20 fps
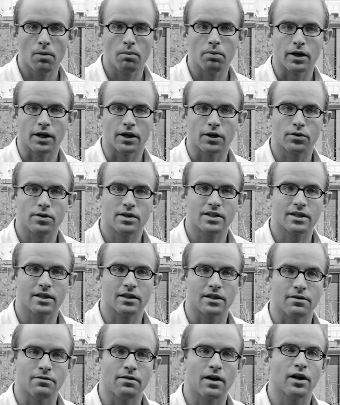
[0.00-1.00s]
but
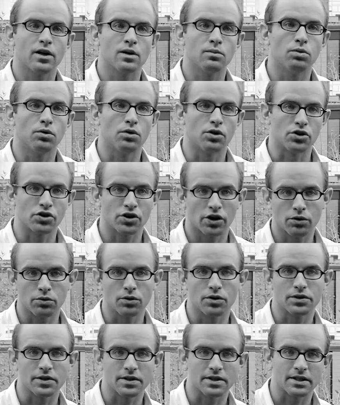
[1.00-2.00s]
increasingly valuable in
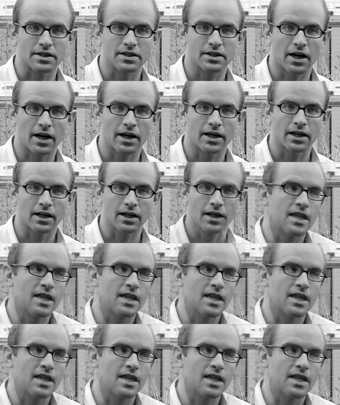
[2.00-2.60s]
general to society.